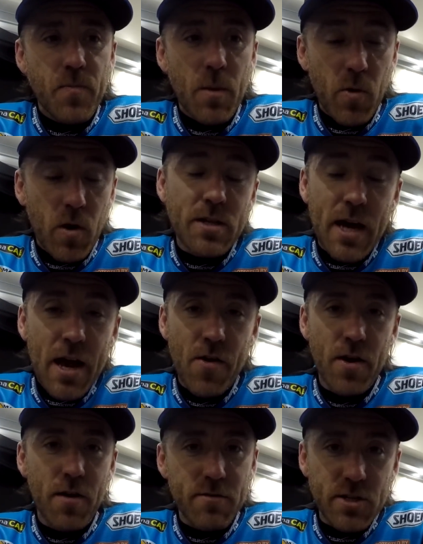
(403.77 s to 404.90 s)
Put a tyre in
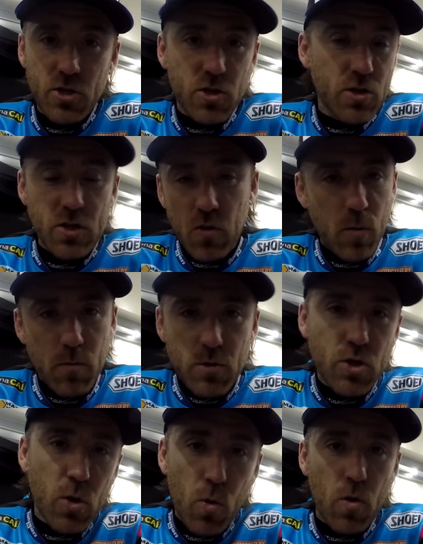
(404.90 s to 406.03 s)
obviously just because the other one was
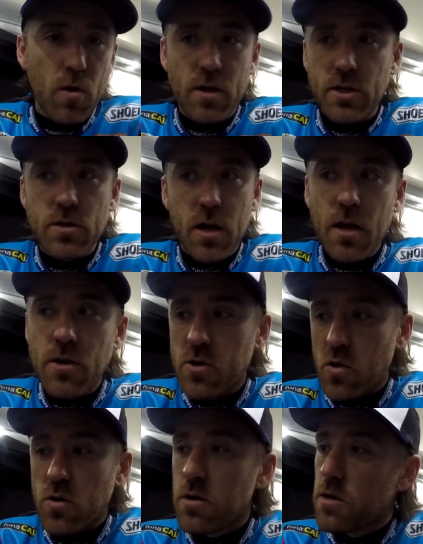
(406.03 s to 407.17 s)
tore and
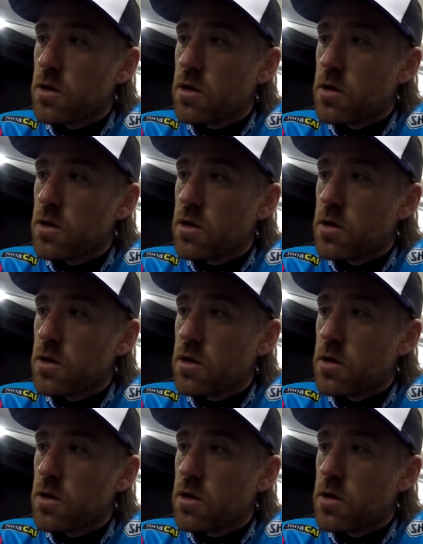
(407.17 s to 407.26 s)
done,